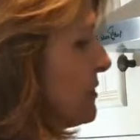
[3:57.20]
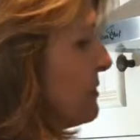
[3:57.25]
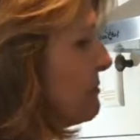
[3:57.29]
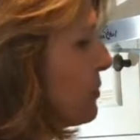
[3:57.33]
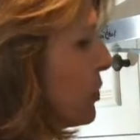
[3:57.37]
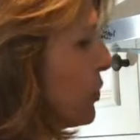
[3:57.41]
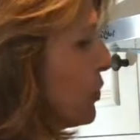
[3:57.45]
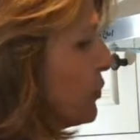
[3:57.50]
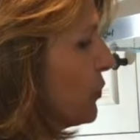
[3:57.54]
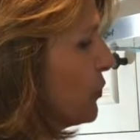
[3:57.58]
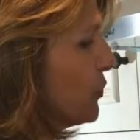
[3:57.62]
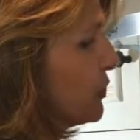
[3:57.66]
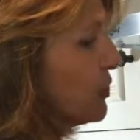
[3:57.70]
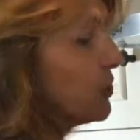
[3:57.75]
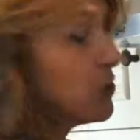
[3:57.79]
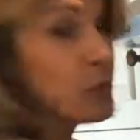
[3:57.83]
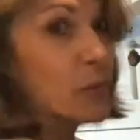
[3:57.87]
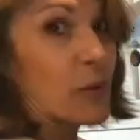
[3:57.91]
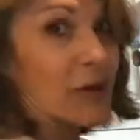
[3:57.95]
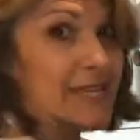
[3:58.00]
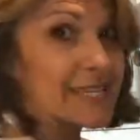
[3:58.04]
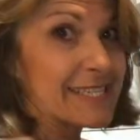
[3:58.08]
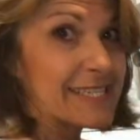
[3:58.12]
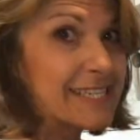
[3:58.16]
in, my oil
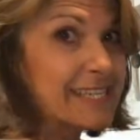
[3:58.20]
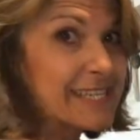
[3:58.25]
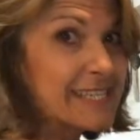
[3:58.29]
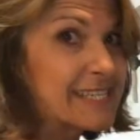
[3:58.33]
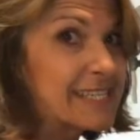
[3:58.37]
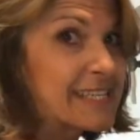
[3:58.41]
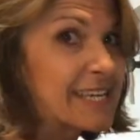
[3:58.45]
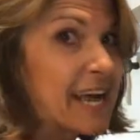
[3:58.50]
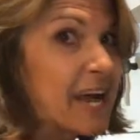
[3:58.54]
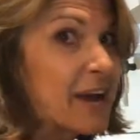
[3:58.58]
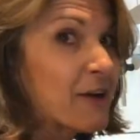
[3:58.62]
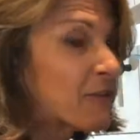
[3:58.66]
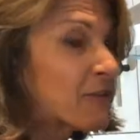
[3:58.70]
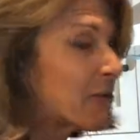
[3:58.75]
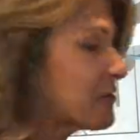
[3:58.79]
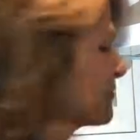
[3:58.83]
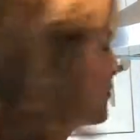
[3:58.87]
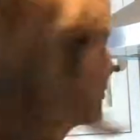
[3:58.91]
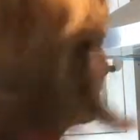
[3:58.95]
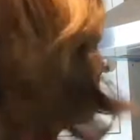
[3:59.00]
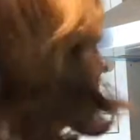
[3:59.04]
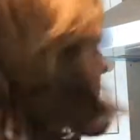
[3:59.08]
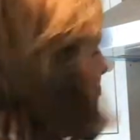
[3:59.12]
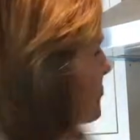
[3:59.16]
went in. Now I've
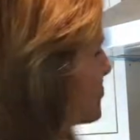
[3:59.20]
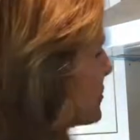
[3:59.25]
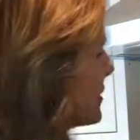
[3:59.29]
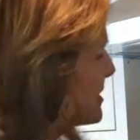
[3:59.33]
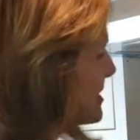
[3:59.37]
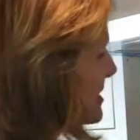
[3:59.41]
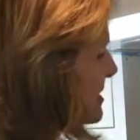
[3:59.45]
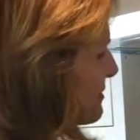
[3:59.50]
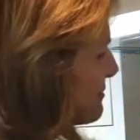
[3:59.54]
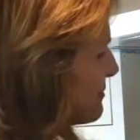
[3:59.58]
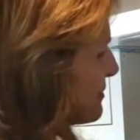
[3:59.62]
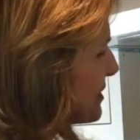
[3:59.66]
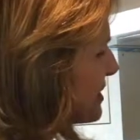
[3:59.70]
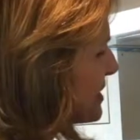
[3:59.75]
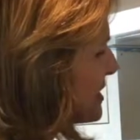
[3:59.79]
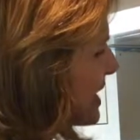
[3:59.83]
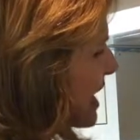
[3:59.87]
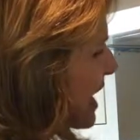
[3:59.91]
got the rest of the